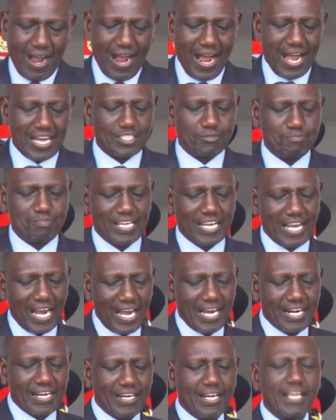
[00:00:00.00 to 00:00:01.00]
has
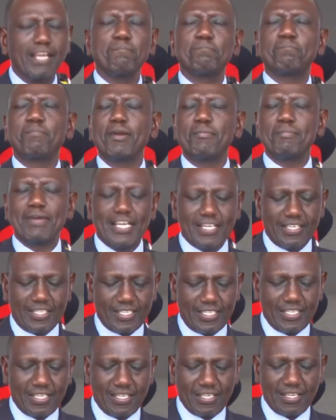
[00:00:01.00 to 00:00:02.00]
begun
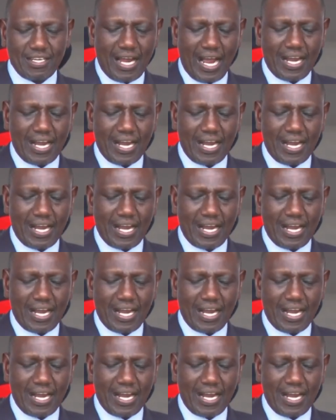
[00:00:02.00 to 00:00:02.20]
implementing